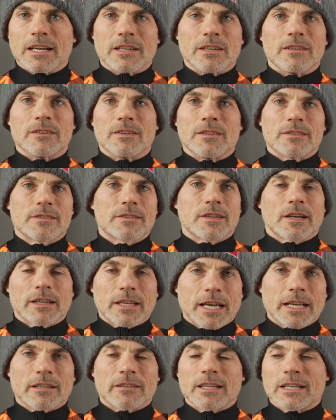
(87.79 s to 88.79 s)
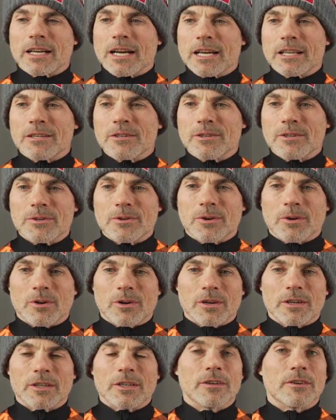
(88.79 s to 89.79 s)
and you suck at it like I do,
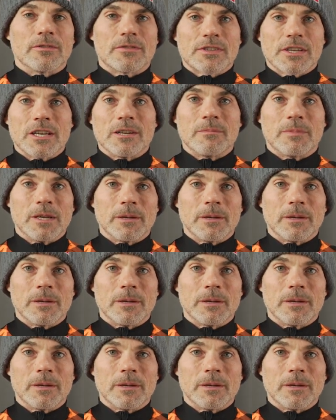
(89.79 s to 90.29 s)
or, you know, you've seen